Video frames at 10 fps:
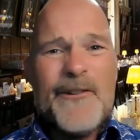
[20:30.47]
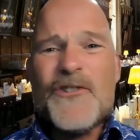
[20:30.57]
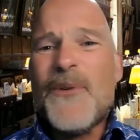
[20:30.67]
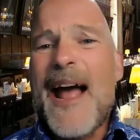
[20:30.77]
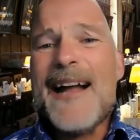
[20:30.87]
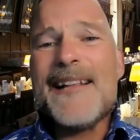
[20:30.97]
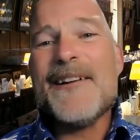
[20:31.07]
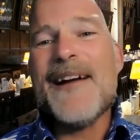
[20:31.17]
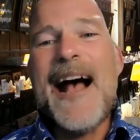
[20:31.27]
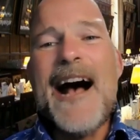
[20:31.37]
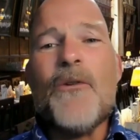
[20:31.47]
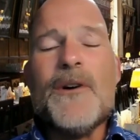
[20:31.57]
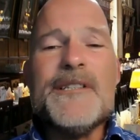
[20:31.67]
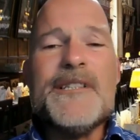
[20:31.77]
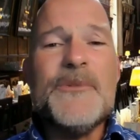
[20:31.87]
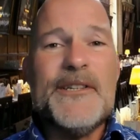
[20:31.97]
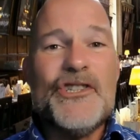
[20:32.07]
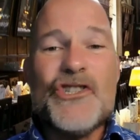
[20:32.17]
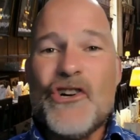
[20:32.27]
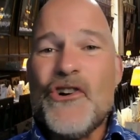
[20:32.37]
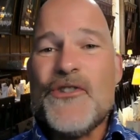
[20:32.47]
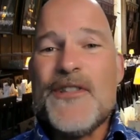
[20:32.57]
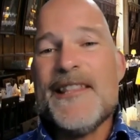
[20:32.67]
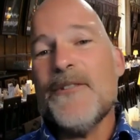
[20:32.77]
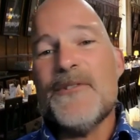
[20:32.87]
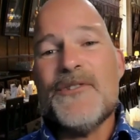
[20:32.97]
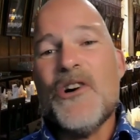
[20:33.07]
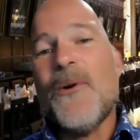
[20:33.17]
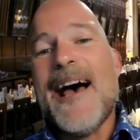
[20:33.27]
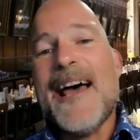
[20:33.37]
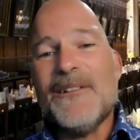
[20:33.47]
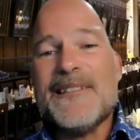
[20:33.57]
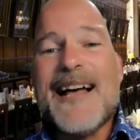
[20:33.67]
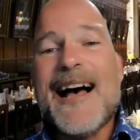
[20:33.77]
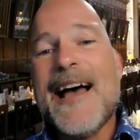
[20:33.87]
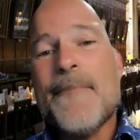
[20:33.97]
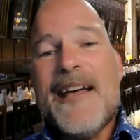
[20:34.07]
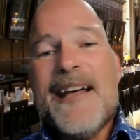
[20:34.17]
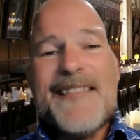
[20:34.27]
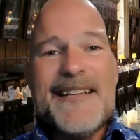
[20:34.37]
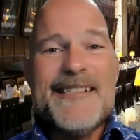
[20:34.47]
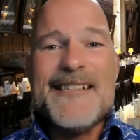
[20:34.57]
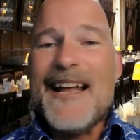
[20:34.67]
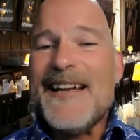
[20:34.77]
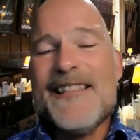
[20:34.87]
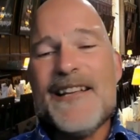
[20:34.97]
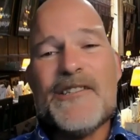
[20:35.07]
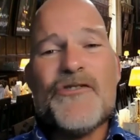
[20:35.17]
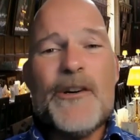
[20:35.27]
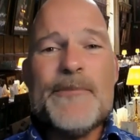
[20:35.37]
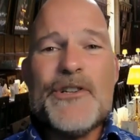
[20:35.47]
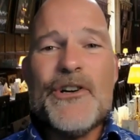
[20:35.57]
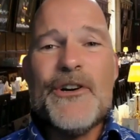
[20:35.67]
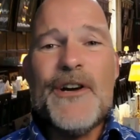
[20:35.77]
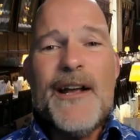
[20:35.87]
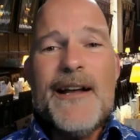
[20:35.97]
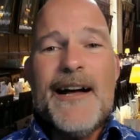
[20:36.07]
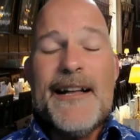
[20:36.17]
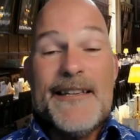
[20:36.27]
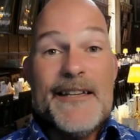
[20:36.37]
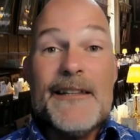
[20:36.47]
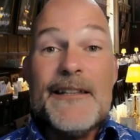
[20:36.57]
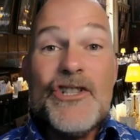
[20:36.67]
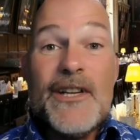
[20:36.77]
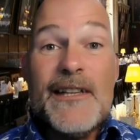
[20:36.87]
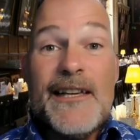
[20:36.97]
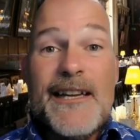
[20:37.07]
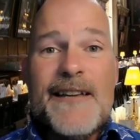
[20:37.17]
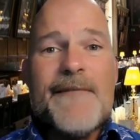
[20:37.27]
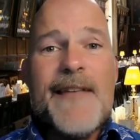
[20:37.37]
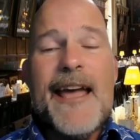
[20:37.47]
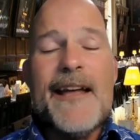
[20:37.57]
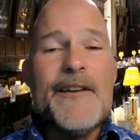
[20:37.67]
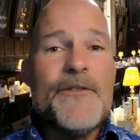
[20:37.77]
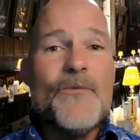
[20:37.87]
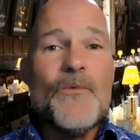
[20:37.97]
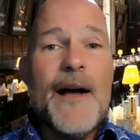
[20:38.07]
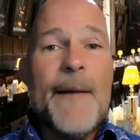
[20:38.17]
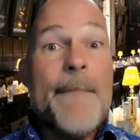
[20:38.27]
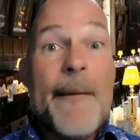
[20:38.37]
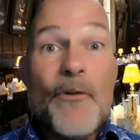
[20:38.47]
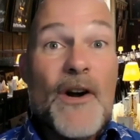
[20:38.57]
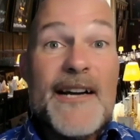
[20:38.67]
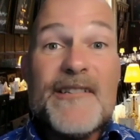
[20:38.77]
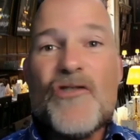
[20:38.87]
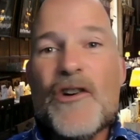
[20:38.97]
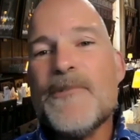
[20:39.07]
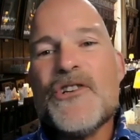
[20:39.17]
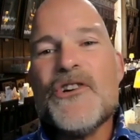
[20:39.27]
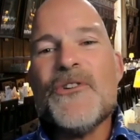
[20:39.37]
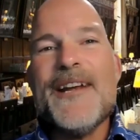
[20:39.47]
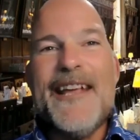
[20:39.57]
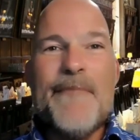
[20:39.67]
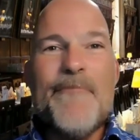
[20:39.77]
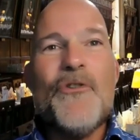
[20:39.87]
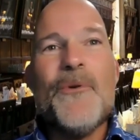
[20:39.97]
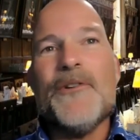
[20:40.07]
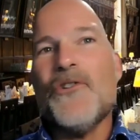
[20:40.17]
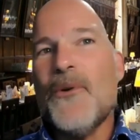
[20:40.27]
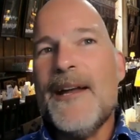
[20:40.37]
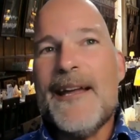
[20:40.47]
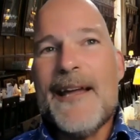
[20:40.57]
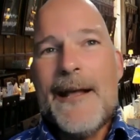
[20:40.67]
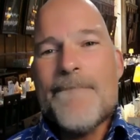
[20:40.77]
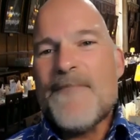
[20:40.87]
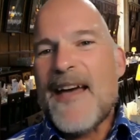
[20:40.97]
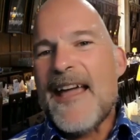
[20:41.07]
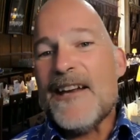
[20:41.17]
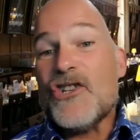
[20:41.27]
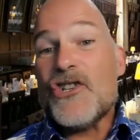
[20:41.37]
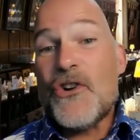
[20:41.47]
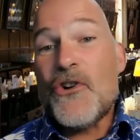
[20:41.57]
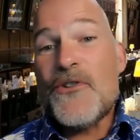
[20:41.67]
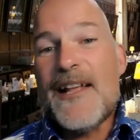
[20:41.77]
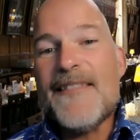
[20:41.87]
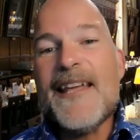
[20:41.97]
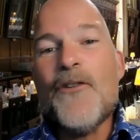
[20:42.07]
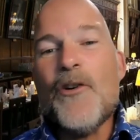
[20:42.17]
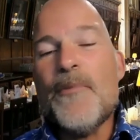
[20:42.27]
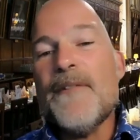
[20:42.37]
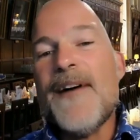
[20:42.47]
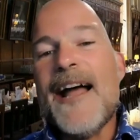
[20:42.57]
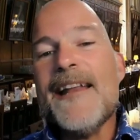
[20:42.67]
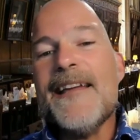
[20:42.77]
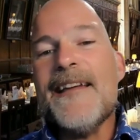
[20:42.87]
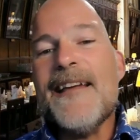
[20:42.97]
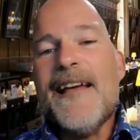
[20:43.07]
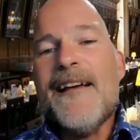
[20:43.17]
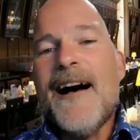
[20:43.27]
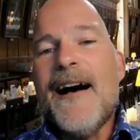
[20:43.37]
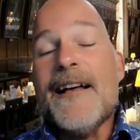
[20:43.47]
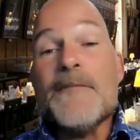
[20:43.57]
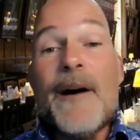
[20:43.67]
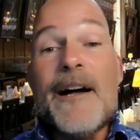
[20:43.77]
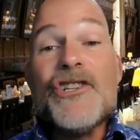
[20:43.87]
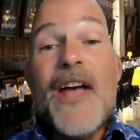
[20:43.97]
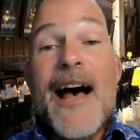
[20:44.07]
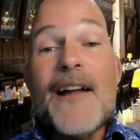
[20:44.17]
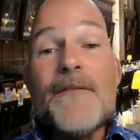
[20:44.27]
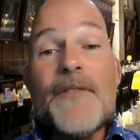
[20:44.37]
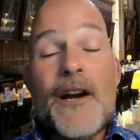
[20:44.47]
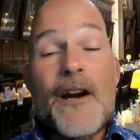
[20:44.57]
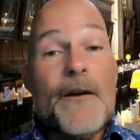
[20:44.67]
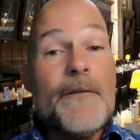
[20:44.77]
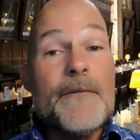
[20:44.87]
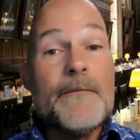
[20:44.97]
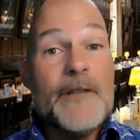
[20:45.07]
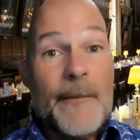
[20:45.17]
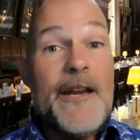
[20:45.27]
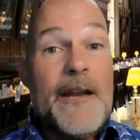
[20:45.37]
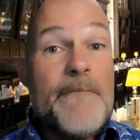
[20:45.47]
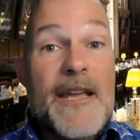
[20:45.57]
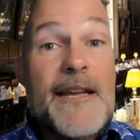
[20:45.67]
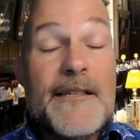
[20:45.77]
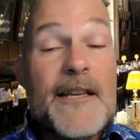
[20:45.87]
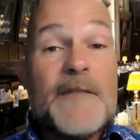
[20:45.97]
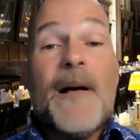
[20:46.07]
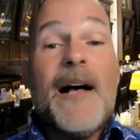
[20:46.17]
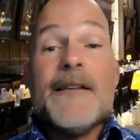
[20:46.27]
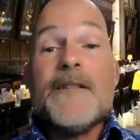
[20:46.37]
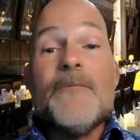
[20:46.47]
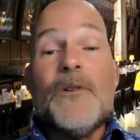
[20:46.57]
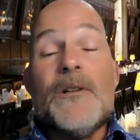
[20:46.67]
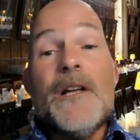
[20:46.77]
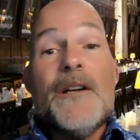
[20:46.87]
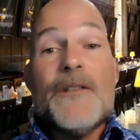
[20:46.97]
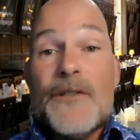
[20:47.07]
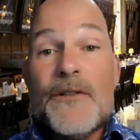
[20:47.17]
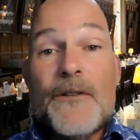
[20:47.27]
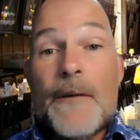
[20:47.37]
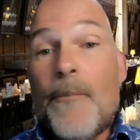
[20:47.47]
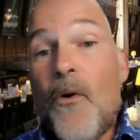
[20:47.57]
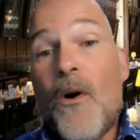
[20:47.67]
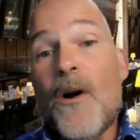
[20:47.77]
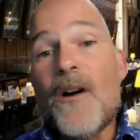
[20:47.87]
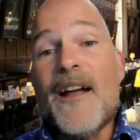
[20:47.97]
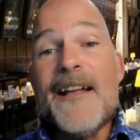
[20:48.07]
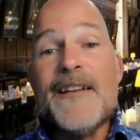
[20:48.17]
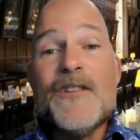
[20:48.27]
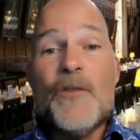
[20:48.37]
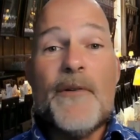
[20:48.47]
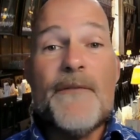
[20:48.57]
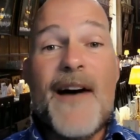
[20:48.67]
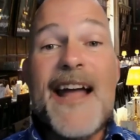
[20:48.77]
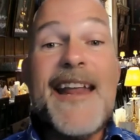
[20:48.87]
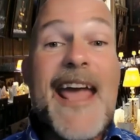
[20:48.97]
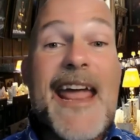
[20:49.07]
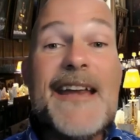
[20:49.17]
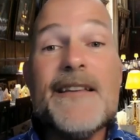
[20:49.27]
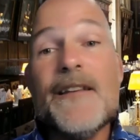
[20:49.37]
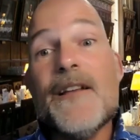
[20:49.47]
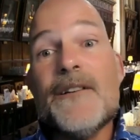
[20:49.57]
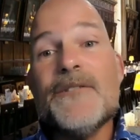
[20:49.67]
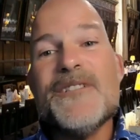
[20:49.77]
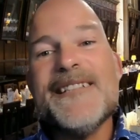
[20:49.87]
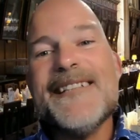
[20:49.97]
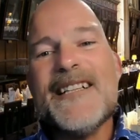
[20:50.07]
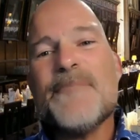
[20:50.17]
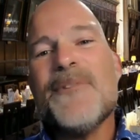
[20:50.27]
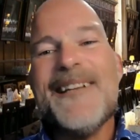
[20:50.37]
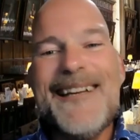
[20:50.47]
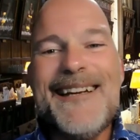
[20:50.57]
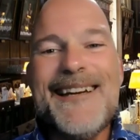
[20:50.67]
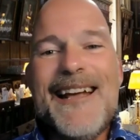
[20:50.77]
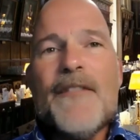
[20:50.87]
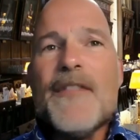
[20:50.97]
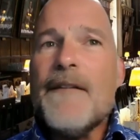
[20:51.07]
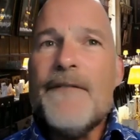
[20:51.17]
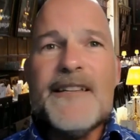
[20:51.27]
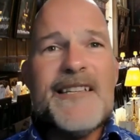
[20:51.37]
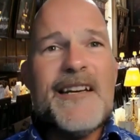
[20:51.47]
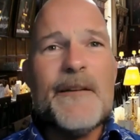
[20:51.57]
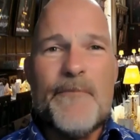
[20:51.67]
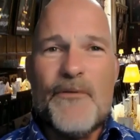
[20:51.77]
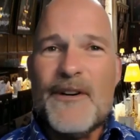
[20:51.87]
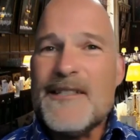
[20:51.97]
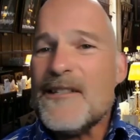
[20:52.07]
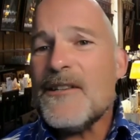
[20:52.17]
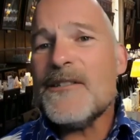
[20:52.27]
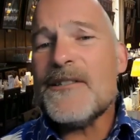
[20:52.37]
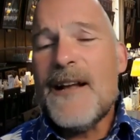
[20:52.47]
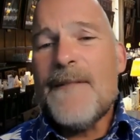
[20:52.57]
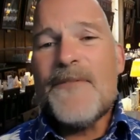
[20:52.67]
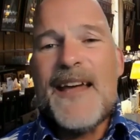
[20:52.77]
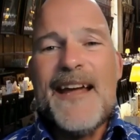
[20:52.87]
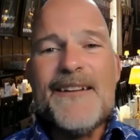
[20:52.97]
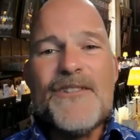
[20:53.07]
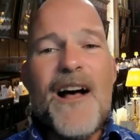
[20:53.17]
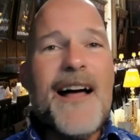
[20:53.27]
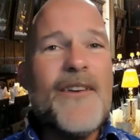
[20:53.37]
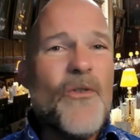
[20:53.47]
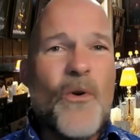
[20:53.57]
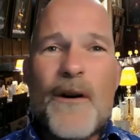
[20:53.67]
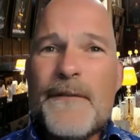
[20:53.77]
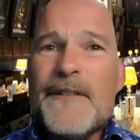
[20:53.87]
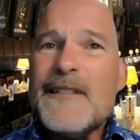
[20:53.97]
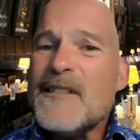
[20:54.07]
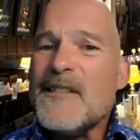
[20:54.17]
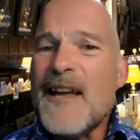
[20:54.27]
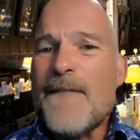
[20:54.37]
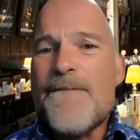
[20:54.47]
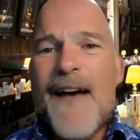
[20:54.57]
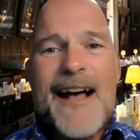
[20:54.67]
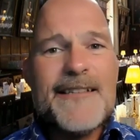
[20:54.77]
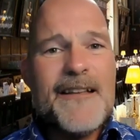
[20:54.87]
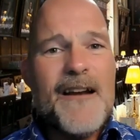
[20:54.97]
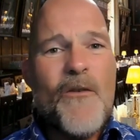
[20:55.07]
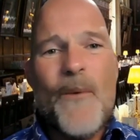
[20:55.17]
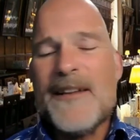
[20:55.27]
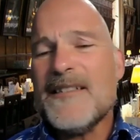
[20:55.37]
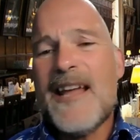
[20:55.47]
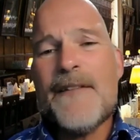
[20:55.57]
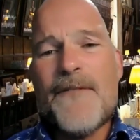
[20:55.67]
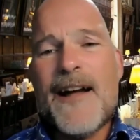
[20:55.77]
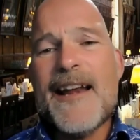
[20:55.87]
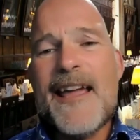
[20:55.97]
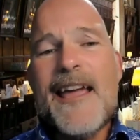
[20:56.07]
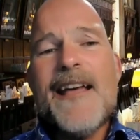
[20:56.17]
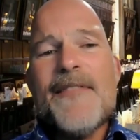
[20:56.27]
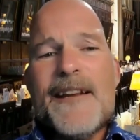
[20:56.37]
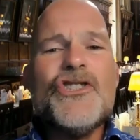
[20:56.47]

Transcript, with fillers: They were tracked their hours to ensure that there was no idle time. They studied their scripture uh, diligently and uh, memorized scripture in Hebrew and Greek. They ensured that they were providing uh, as much out of their limited means as possible to the poor and to provide aid to those in desperate need. They visited prisoners, they taught orphans, they fasted on Wednesday and Friday.